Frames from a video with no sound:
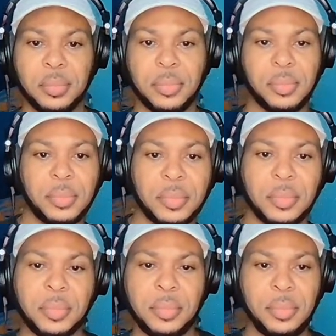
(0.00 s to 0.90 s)

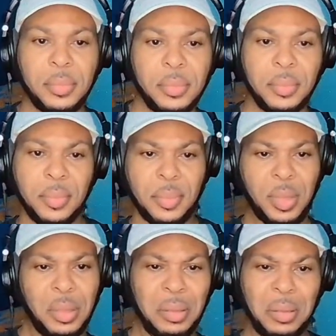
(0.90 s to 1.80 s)
I go,
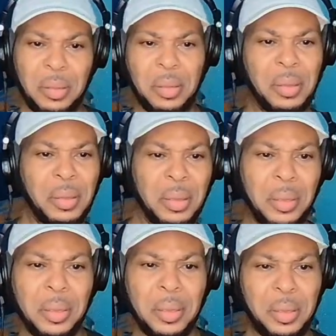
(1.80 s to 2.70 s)
and then you go
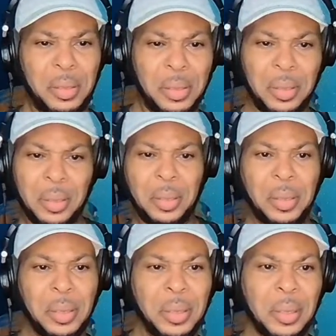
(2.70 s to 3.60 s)
out and
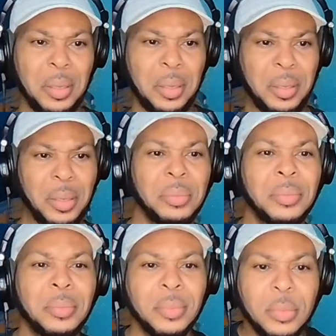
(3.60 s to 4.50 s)
spill the
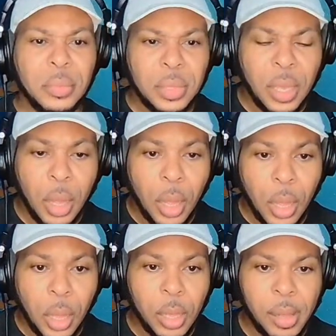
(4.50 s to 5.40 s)
truth.
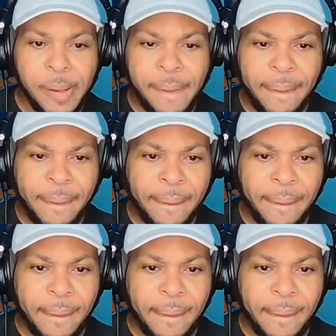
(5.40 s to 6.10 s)
Can we both?